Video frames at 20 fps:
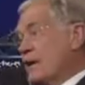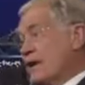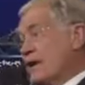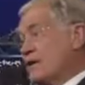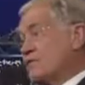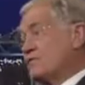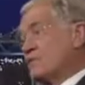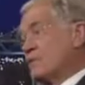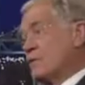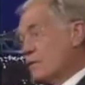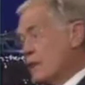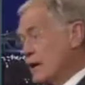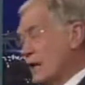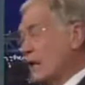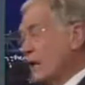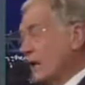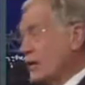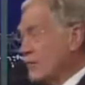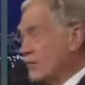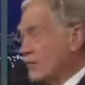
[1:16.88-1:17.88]
out of high school.
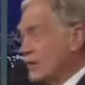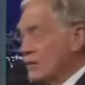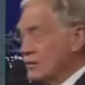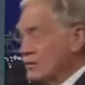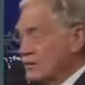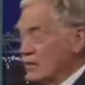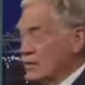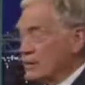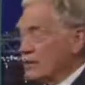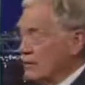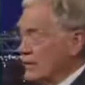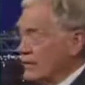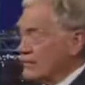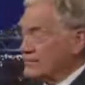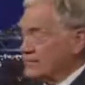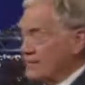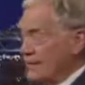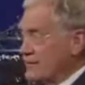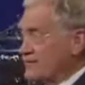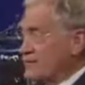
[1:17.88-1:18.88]
Now, right there,
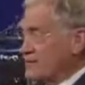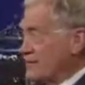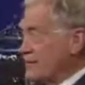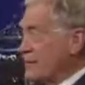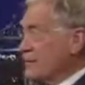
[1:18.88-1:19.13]
that's